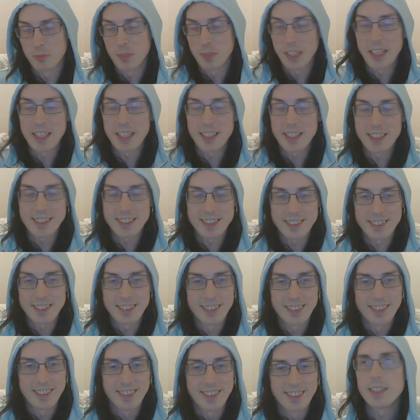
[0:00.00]
It is.
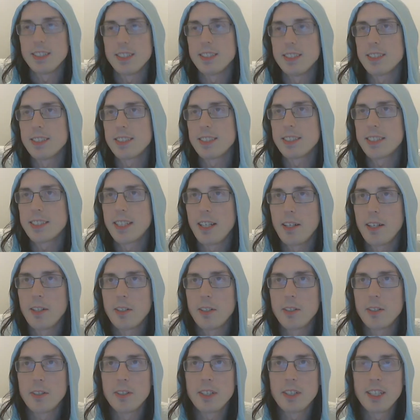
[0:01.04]

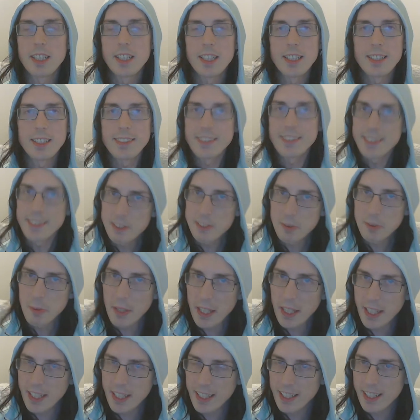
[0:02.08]
So this
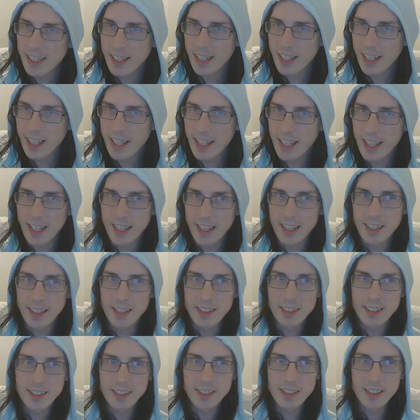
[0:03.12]
week I
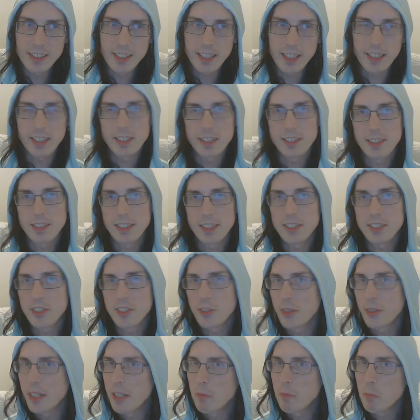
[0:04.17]
had a
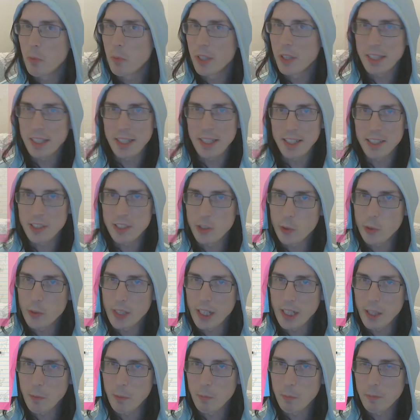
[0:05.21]
dream within a
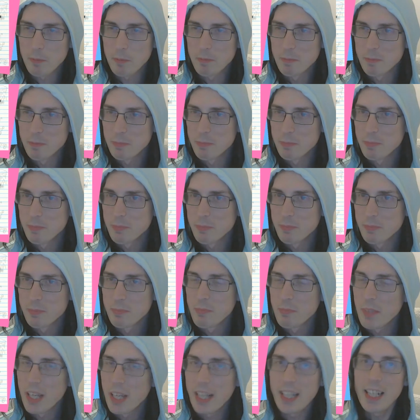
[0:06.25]
dream.
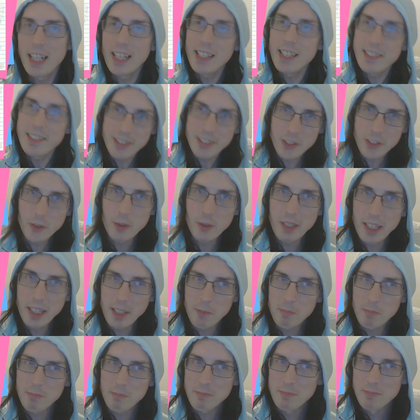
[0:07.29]
And in the
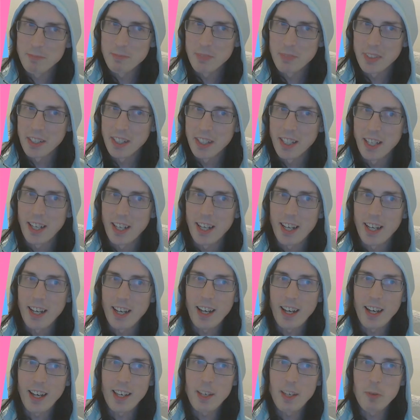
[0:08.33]
dream,
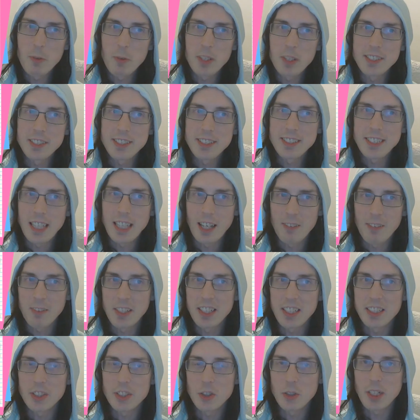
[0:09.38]
I was having
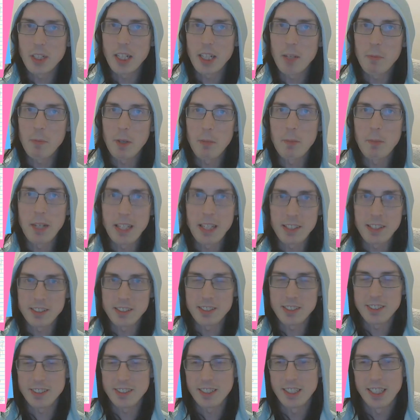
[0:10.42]
a dream about
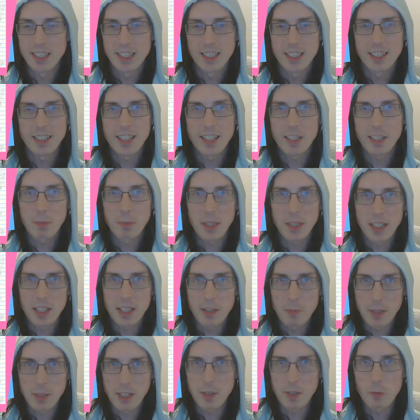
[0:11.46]

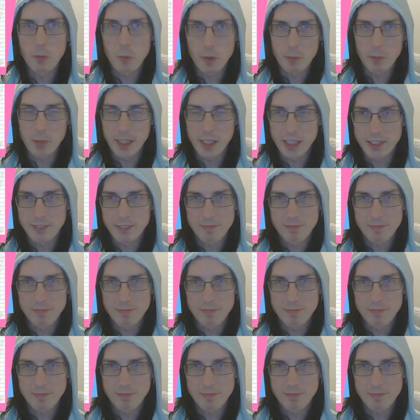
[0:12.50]
becoming a woman.